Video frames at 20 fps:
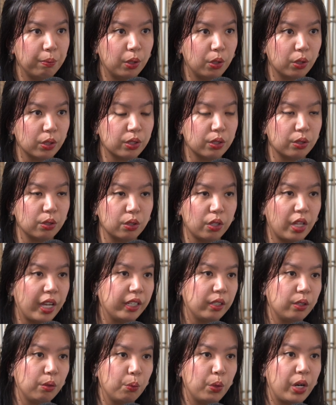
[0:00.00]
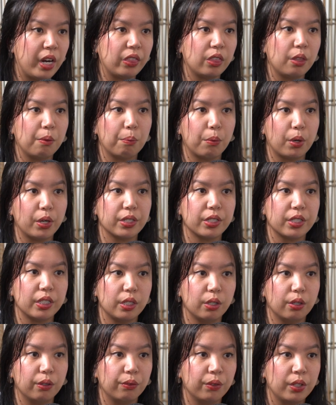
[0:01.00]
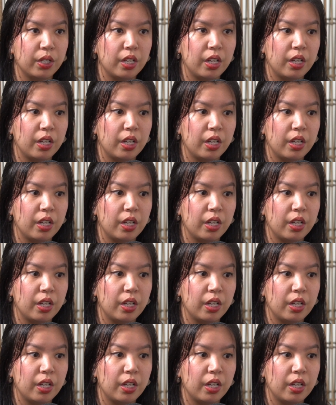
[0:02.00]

because like we're at the mercy of,